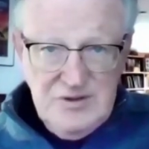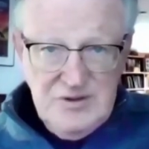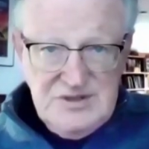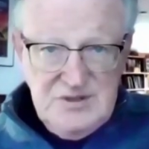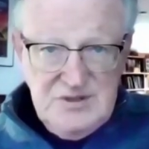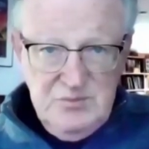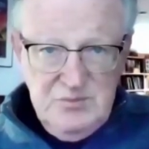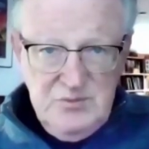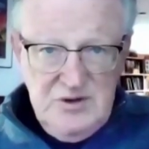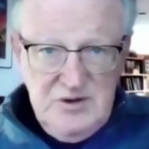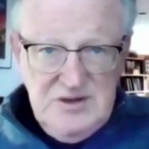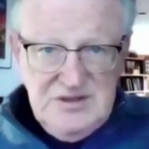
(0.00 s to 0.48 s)
the
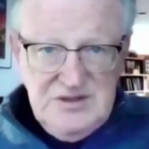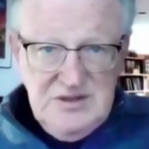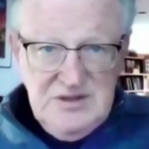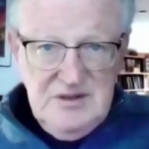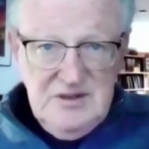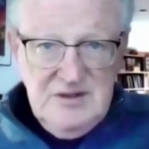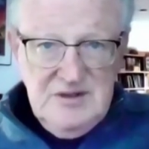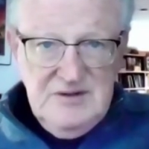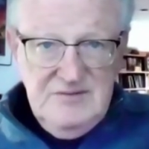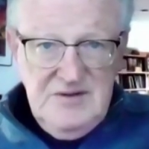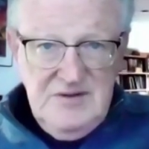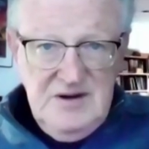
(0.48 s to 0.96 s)
president
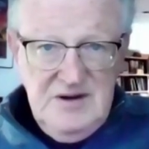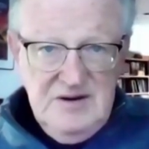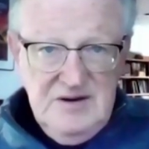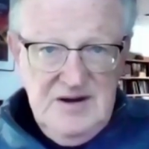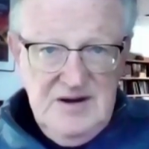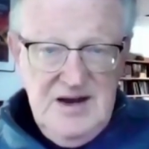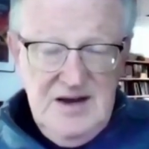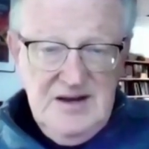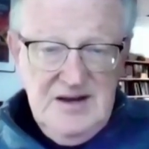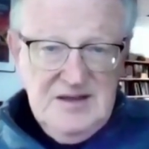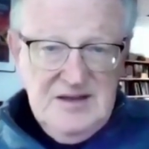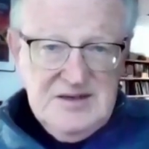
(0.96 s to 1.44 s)
of the
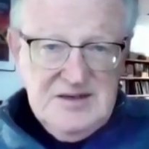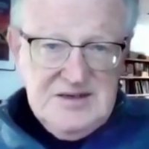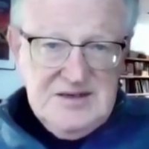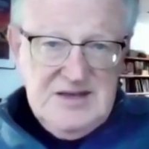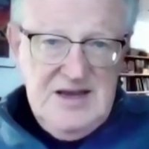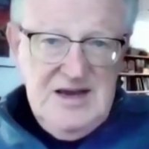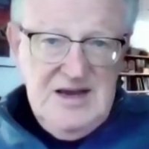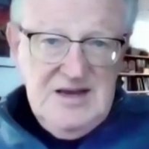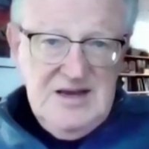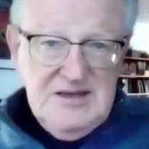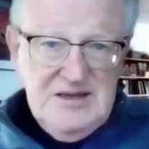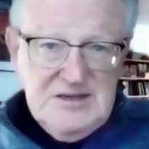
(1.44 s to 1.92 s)
United
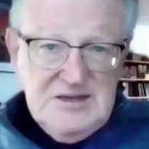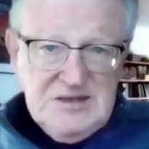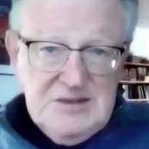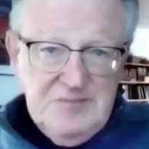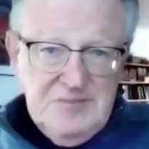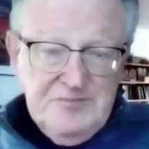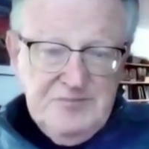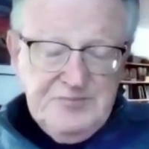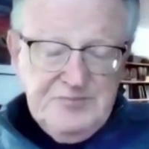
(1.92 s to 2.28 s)
States.